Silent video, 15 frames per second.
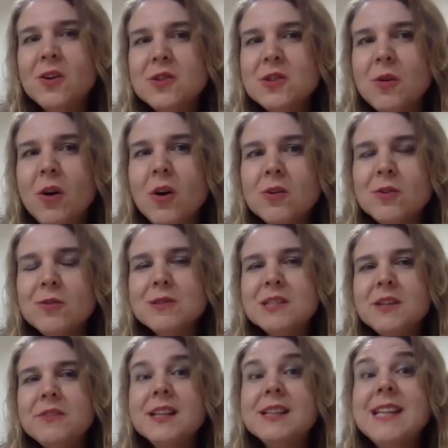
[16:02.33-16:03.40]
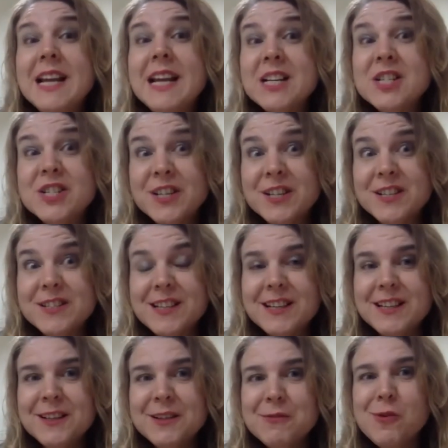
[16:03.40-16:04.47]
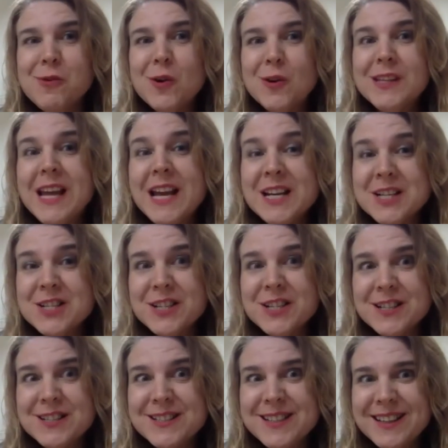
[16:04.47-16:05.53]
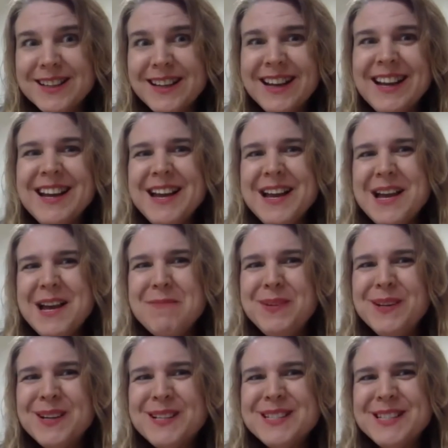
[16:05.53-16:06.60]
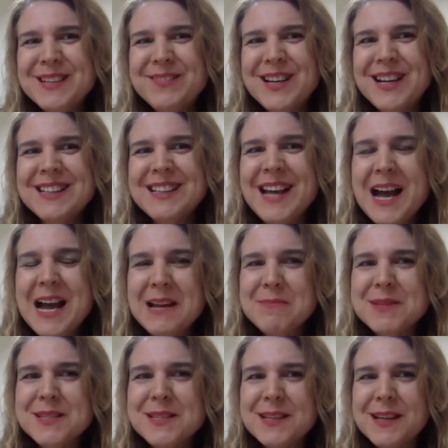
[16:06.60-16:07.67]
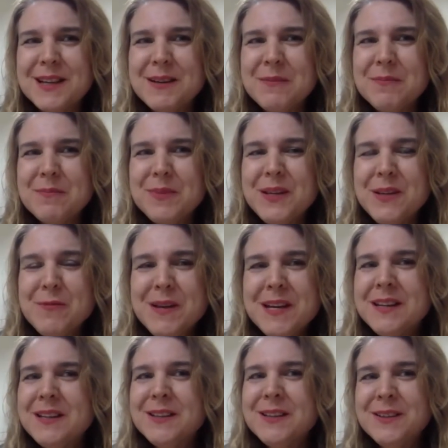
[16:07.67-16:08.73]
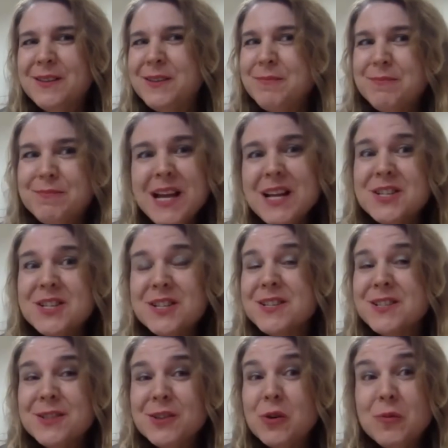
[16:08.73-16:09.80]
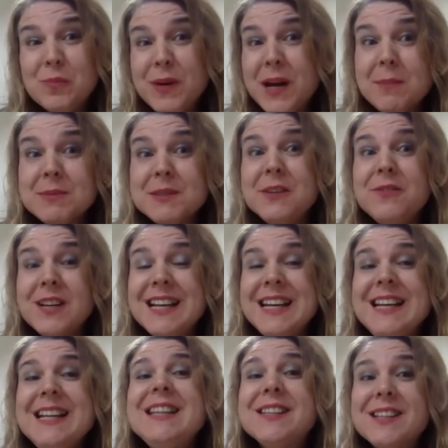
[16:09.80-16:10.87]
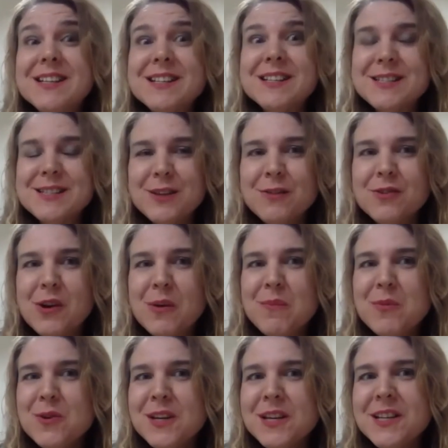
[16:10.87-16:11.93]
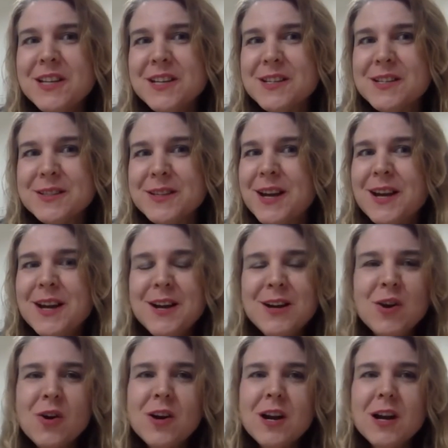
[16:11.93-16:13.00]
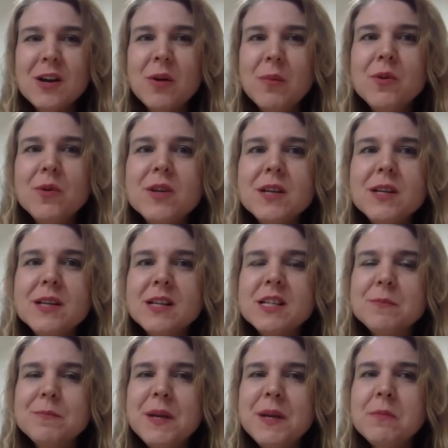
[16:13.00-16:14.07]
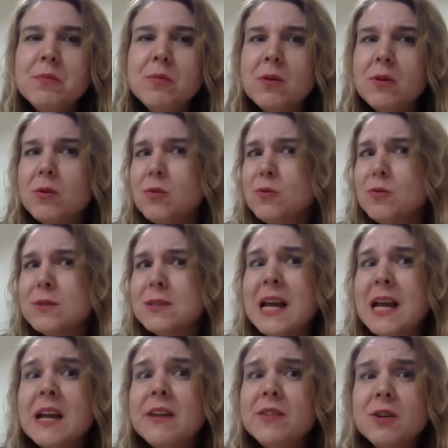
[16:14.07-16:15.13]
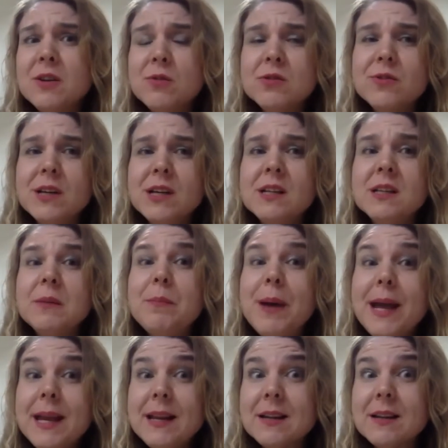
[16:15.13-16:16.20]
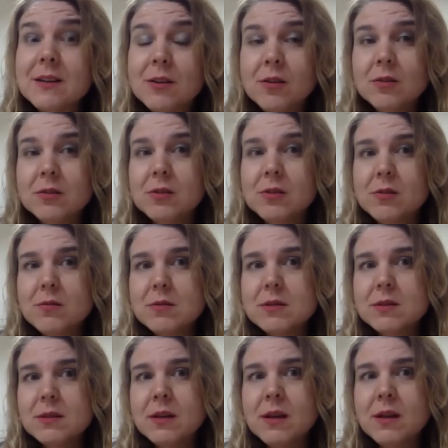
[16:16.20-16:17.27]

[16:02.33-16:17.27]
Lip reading: also all those different tensions. I think the word tensions appeared several times between tensions or perhaps different interests of communities, local communities, people whose livelihoods really depend on those